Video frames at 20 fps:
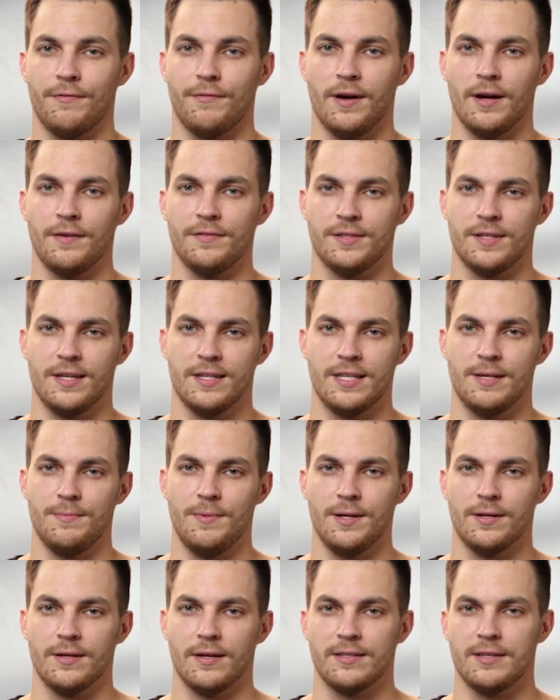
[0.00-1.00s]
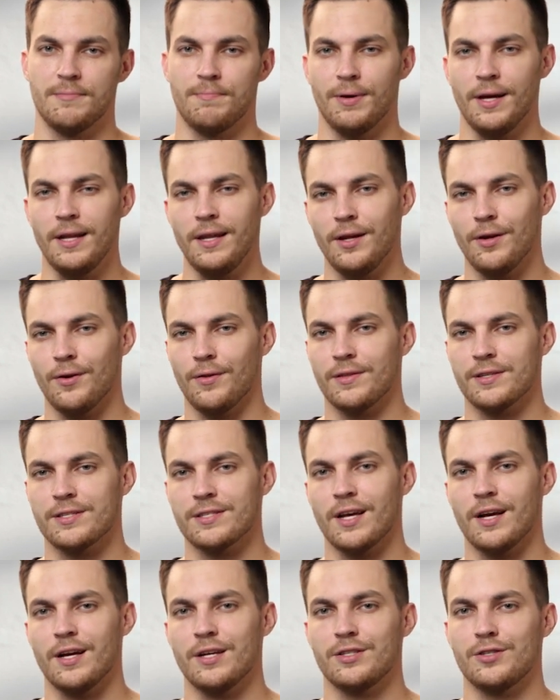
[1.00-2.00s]
cm, depending on the
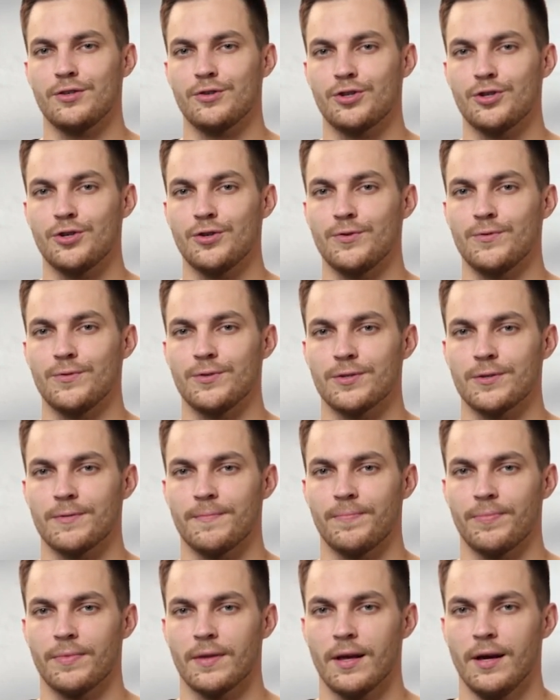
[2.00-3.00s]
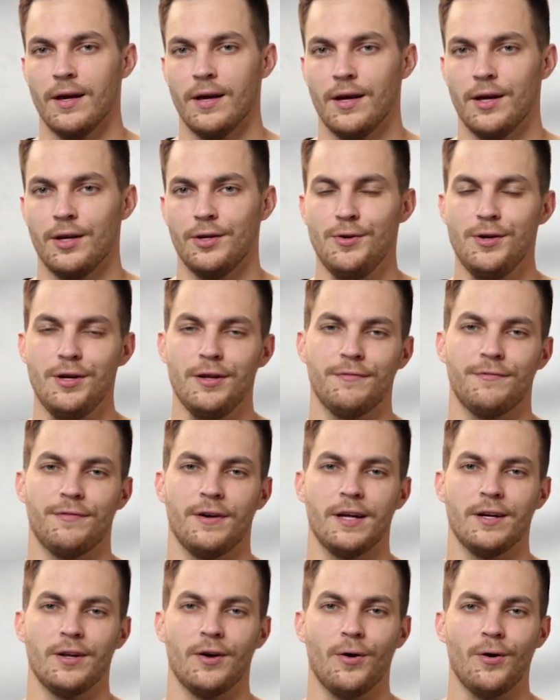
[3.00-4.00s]
size you choose. You can
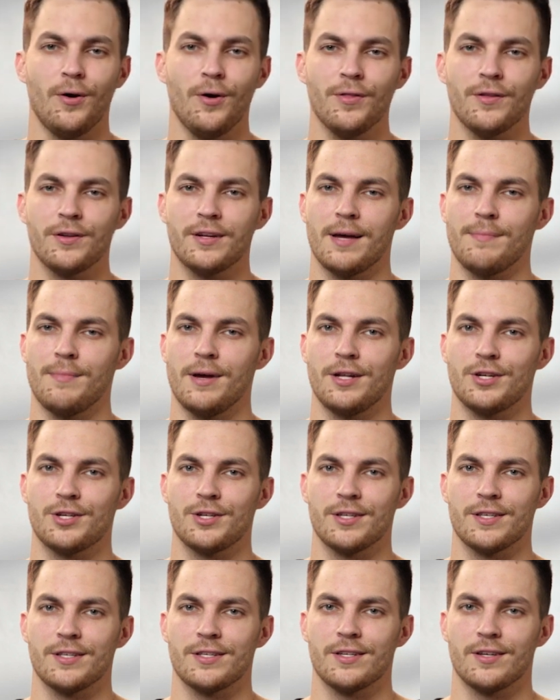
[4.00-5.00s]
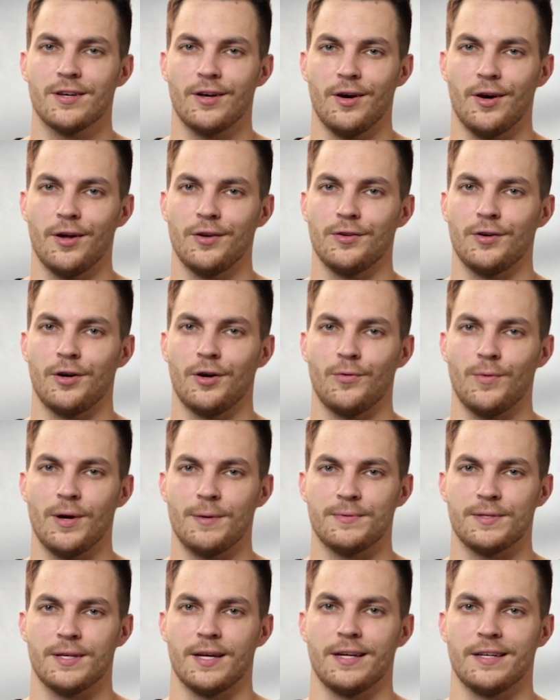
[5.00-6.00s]
find all the dimensions on our
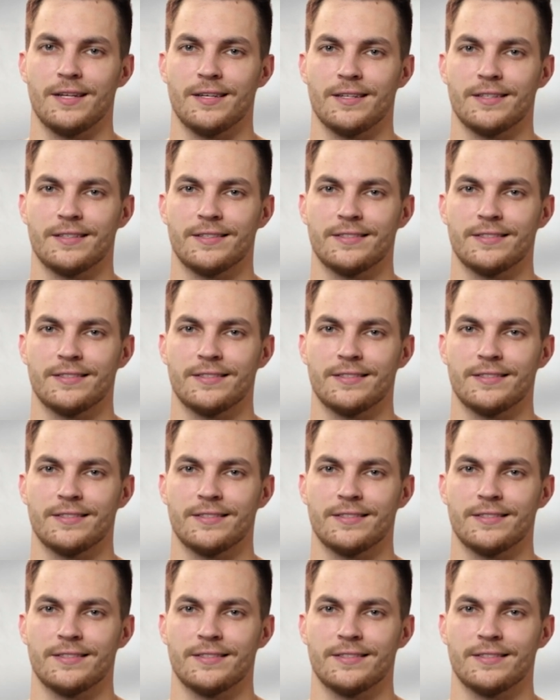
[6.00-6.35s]
website.